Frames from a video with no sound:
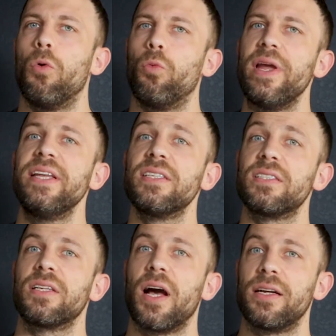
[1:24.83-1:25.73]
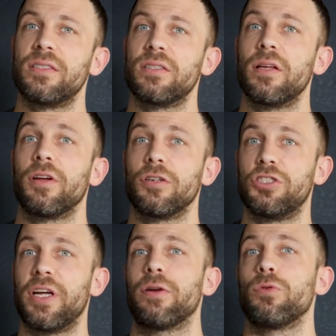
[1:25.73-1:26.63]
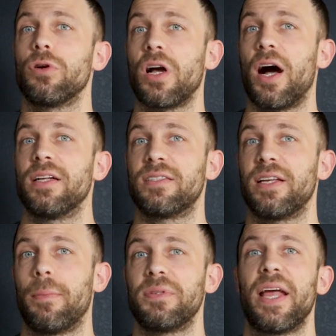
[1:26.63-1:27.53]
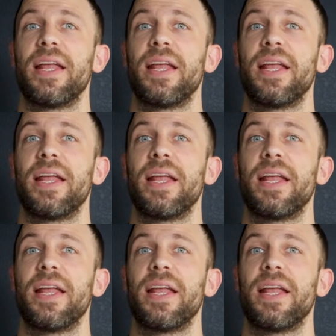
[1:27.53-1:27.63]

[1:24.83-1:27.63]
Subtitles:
we discussed their general concept